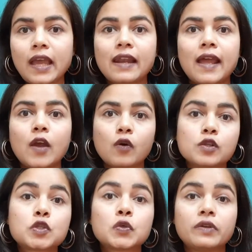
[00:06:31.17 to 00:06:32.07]
And I
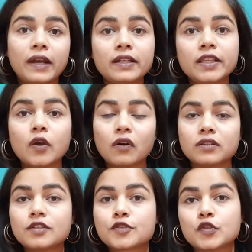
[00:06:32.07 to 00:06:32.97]
also read the
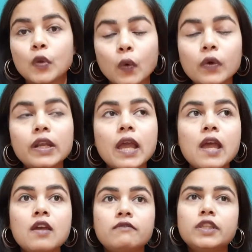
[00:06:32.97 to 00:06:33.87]
author's note
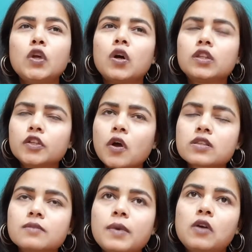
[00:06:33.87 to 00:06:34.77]
where the author
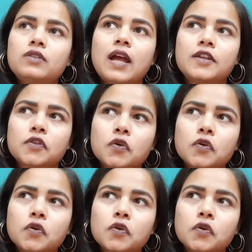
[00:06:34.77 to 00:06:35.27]
talks about that